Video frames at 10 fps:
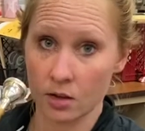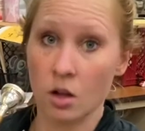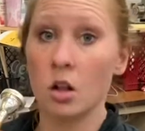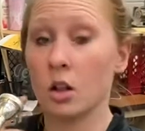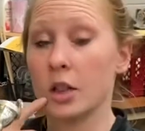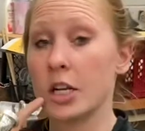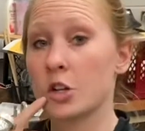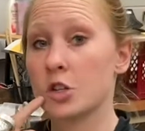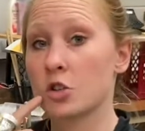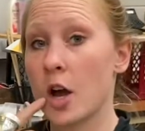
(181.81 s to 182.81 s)
A little
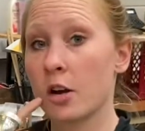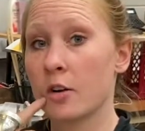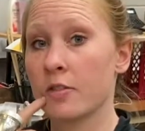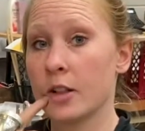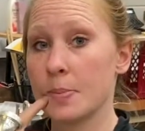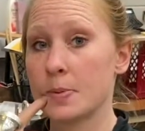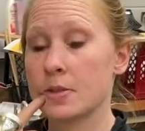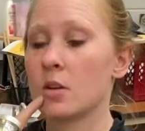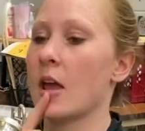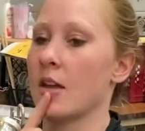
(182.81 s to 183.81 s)
stronger lips
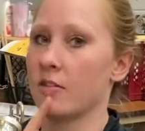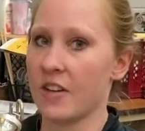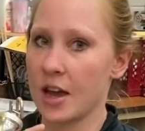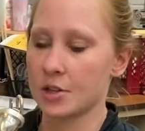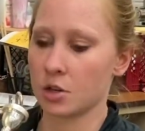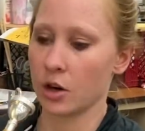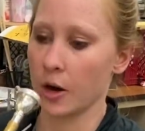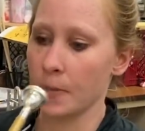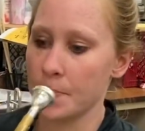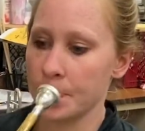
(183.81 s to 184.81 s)
and faster air.